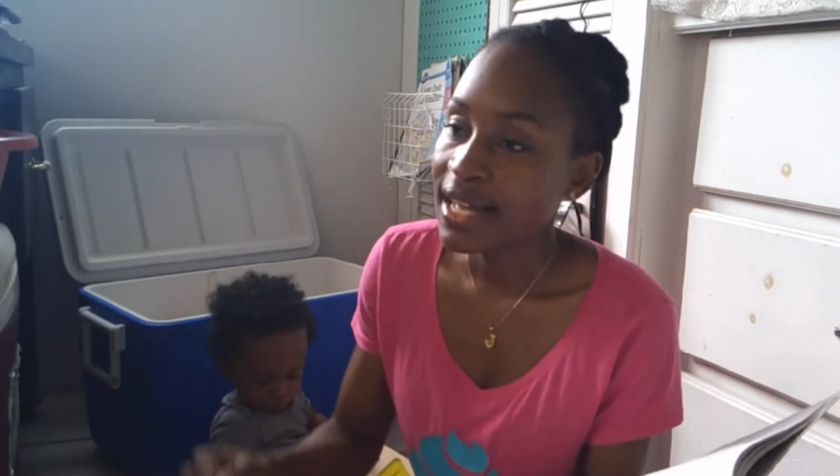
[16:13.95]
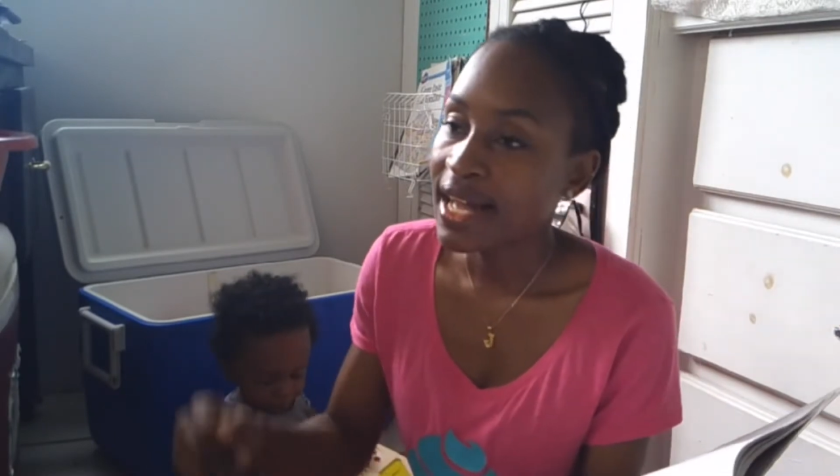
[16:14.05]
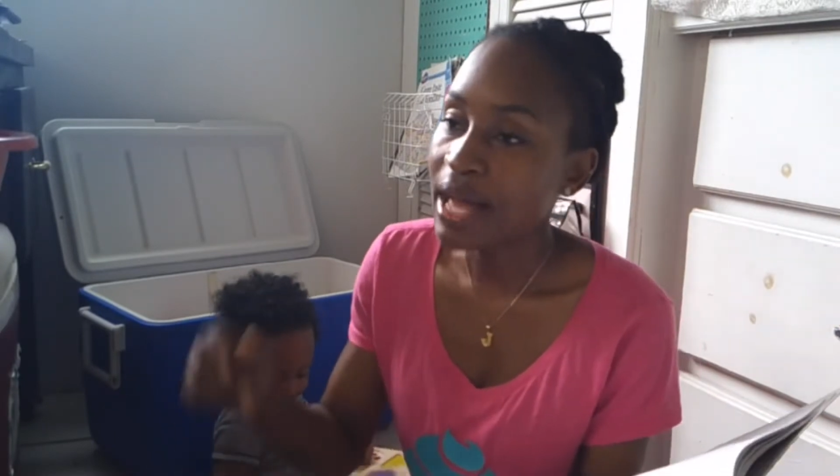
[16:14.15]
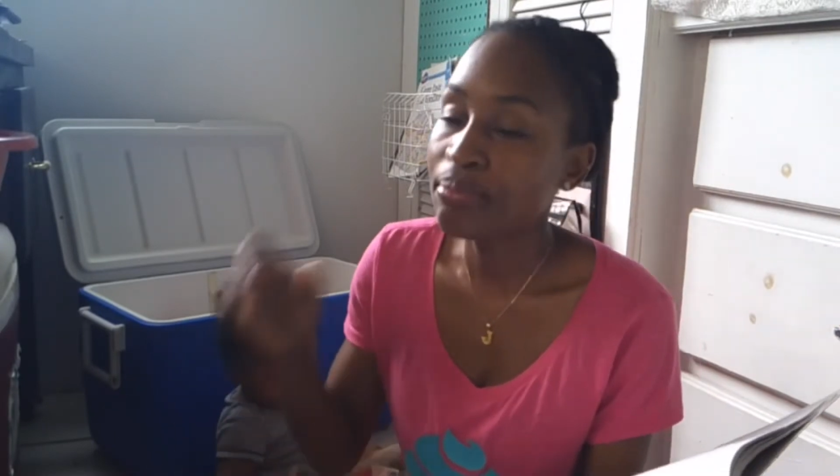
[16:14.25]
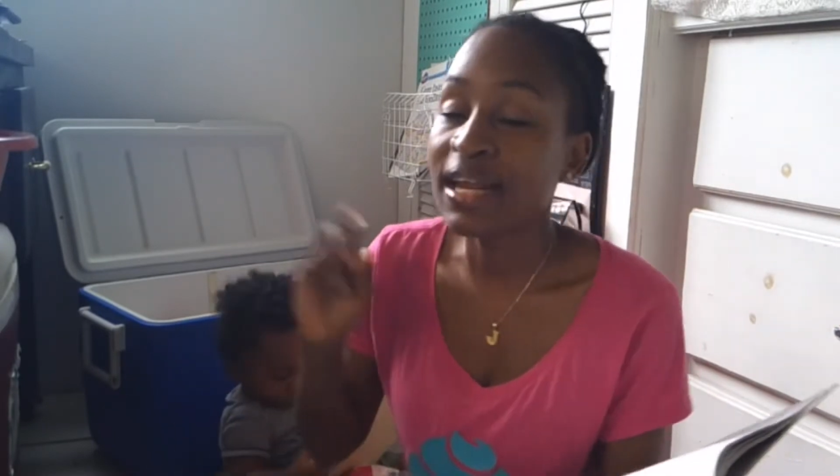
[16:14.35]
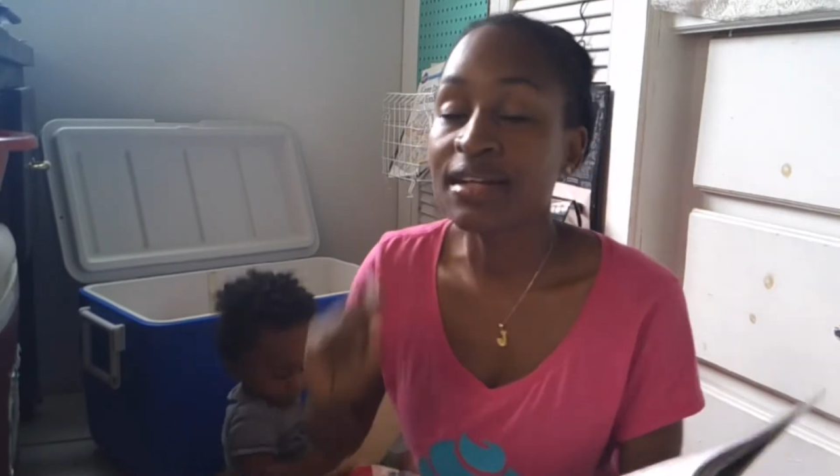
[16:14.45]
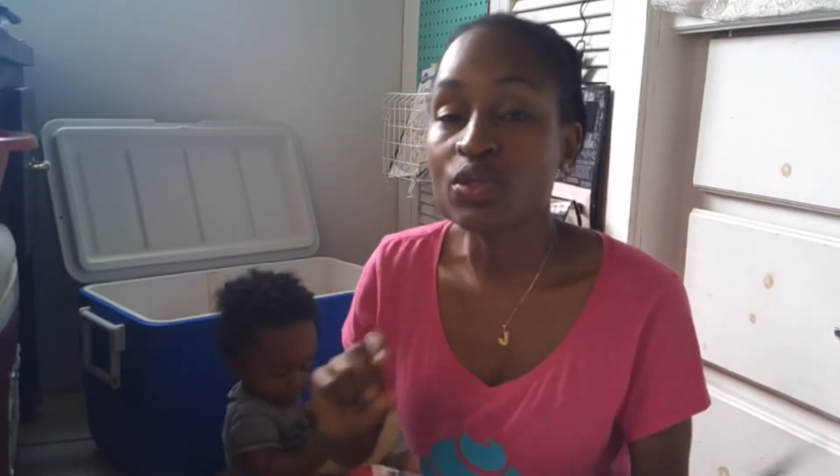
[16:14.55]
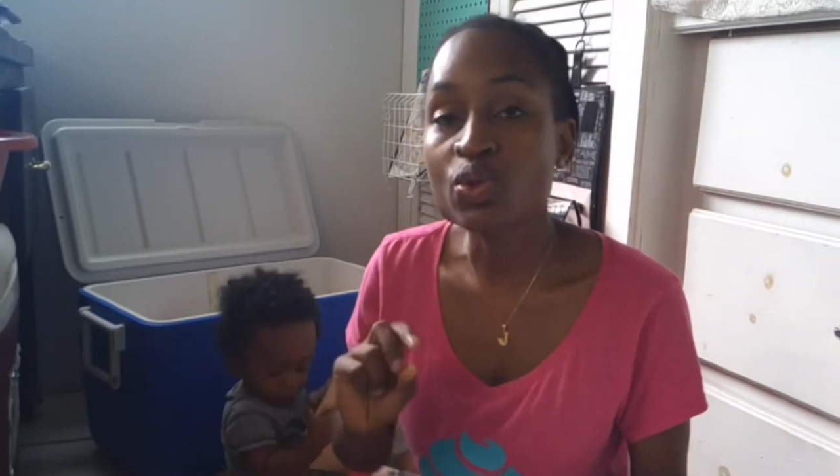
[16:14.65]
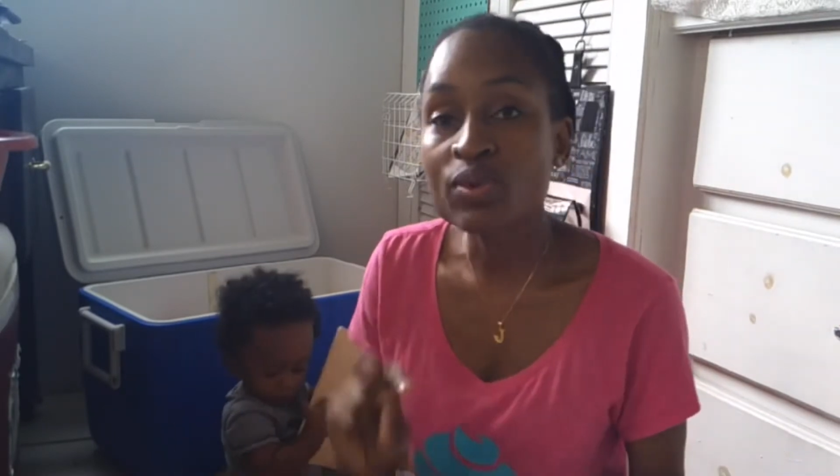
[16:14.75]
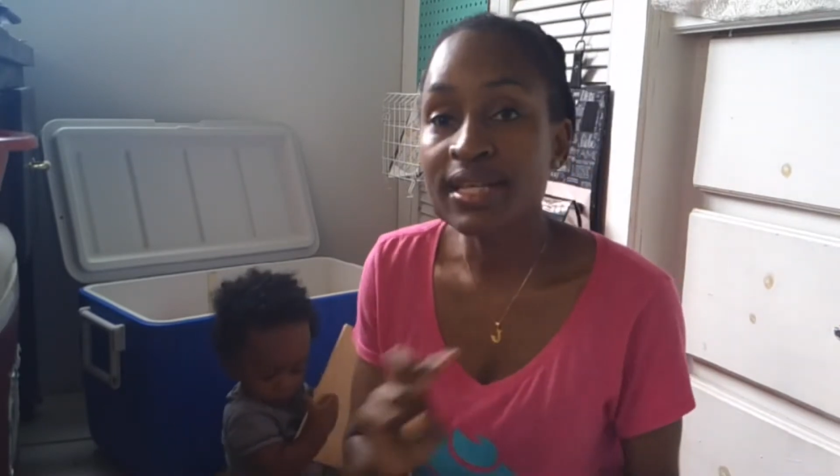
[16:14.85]
I plan
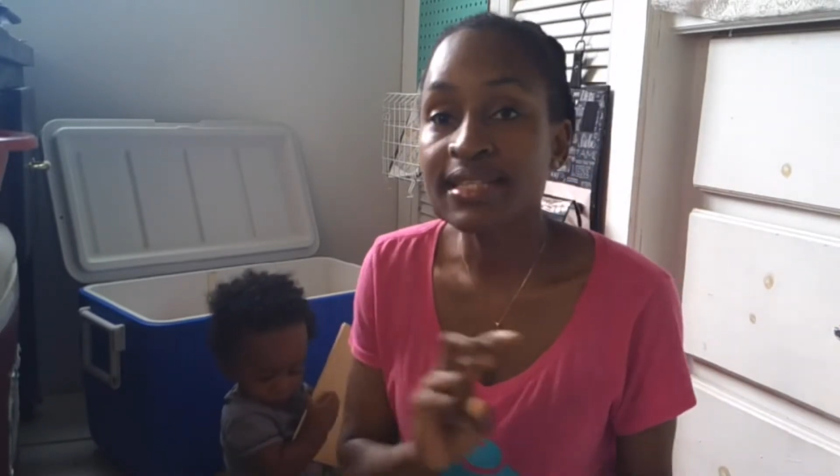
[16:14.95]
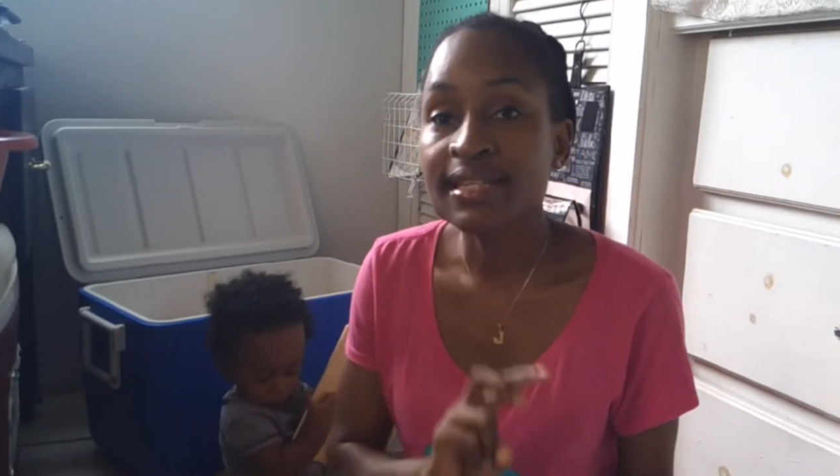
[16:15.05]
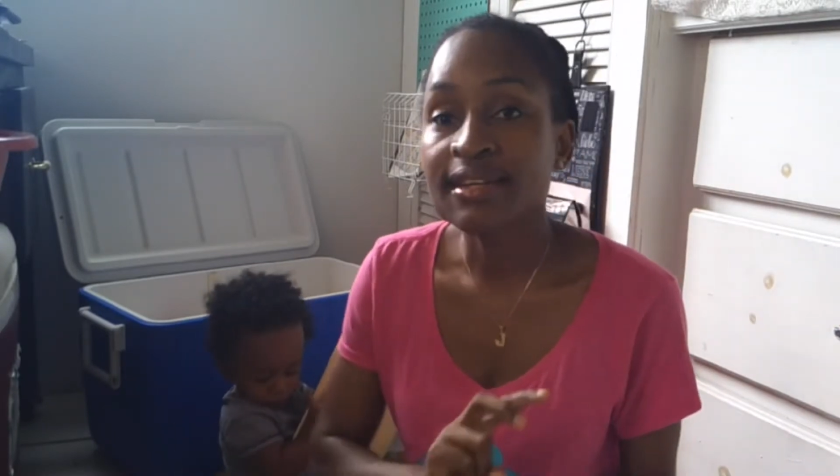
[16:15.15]
2 weeks in